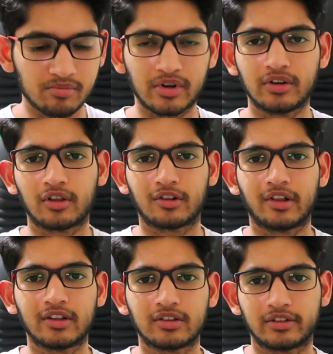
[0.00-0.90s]
But
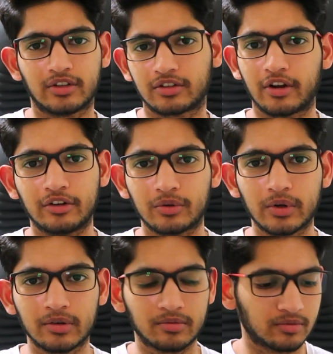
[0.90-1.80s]
nonetheless, let's just get into
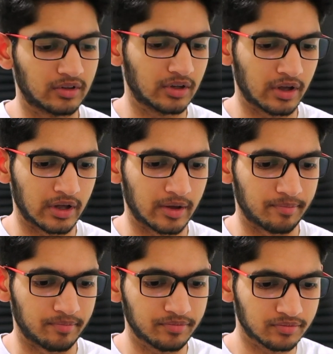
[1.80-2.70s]
it.
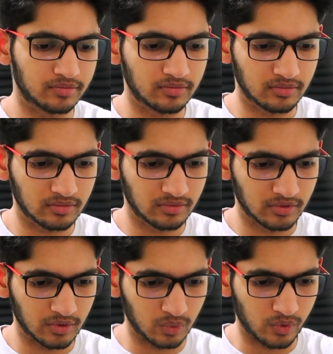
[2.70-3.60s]

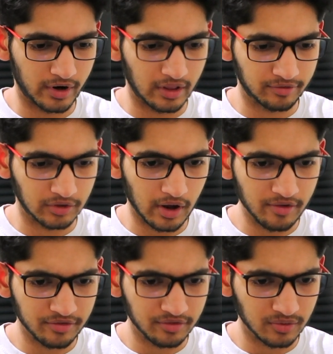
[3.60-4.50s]
Where I left
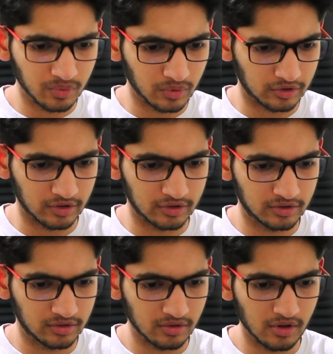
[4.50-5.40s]
off, which
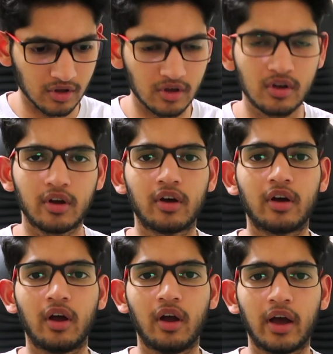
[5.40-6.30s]
is
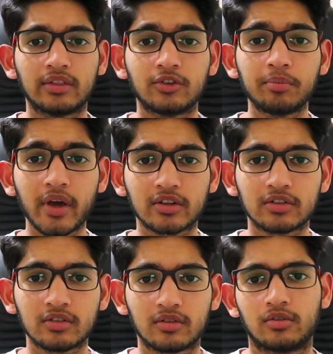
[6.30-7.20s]
at the
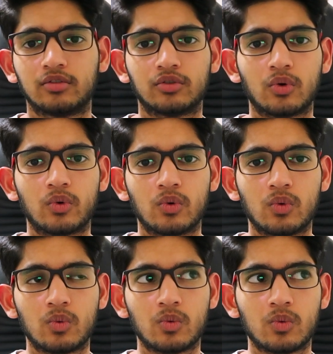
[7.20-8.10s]
specs. So
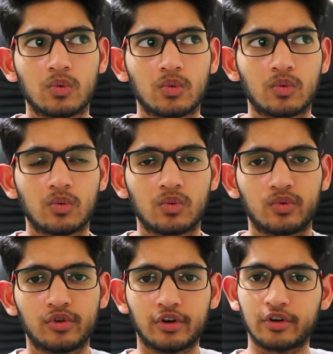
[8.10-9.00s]

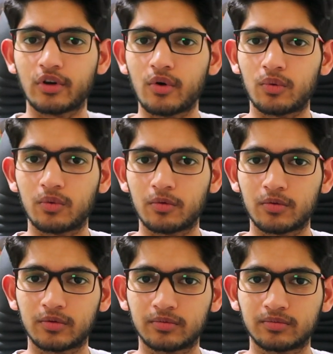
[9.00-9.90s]
here you go. I'm gonna